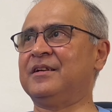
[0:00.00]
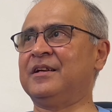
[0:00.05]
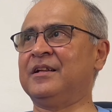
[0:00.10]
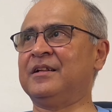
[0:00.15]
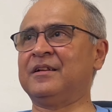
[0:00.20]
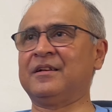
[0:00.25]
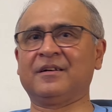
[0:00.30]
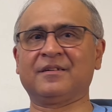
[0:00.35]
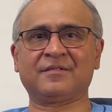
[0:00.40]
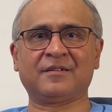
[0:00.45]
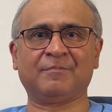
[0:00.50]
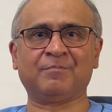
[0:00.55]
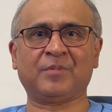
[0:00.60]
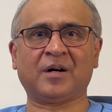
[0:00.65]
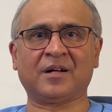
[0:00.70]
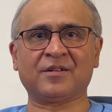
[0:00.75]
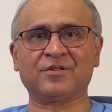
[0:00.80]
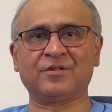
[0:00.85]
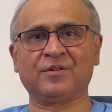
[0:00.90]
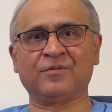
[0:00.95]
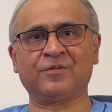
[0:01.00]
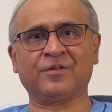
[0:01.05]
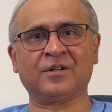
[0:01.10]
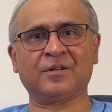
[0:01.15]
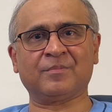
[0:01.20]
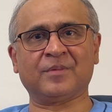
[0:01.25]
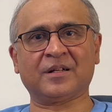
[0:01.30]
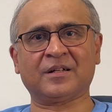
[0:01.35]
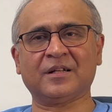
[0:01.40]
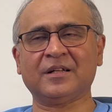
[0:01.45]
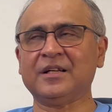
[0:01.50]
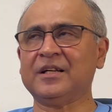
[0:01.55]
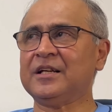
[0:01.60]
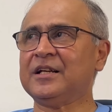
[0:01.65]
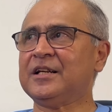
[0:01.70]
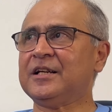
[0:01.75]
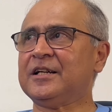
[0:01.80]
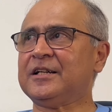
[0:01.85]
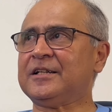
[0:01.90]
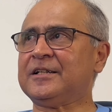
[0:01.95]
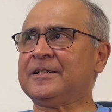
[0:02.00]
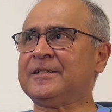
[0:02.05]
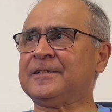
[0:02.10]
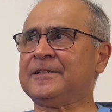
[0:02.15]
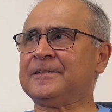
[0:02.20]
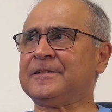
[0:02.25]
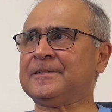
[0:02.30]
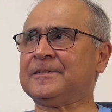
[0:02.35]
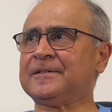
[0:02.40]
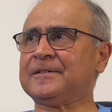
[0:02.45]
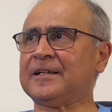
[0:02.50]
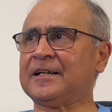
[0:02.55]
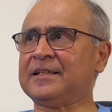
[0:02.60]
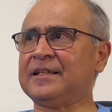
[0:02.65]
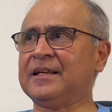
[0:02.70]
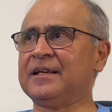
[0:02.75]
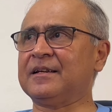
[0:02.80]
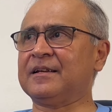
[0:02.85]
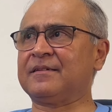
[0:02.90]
in some parts of the world. But I think